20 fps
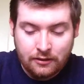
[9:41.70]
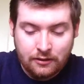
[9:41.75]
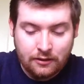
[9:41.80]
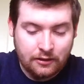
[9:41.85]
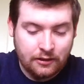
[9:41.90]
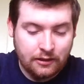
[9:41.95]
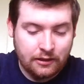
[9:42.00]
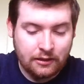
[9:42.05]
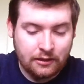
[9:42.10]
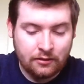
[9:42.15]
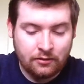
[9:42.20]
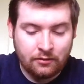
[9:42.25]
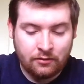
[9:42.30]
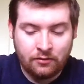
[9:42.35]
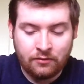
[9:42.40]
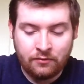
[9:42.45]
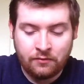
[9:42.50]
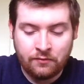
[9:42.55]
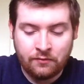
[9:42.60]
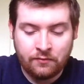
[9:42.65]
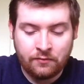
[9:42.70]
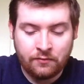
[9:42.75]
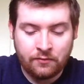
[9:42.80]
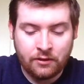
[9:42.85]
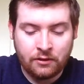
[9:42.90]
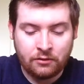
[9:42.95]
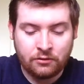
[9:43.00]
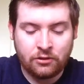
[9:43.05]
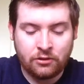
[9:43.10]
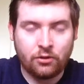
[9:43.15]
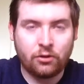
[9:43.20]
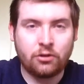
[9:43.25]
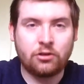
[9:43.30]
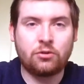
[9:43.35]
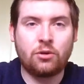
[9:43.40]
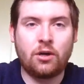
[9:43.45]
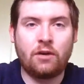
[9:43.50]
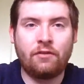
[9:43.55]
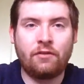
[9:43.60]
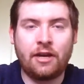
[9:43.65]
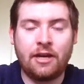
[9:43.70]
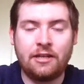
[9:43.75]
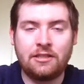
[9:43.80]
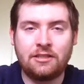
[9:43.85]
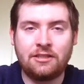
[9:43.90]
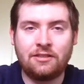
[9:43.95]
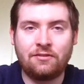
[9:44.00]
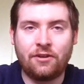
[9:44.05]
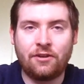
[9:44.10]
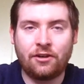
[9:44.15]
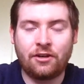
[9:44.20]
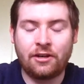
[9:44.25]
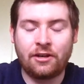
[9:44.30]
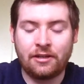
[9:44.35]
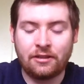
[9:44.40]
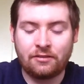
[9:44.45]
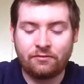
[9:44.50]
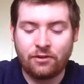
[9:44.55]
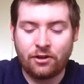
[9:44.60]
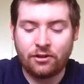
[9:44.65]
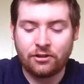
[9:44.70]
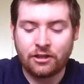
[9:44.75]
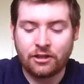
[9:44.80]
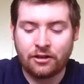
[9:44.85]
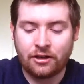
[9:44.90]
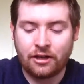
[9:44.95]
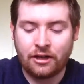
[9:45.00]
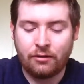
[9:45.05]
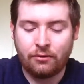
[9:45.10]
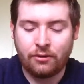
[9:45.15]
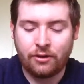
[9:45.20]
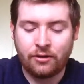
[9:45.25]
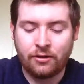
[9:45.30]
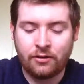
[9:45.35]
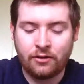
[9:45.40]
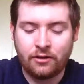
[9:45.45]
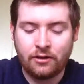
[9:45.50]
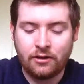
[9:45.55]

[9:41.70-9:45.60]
And there's no disqualifications, false count anywhere.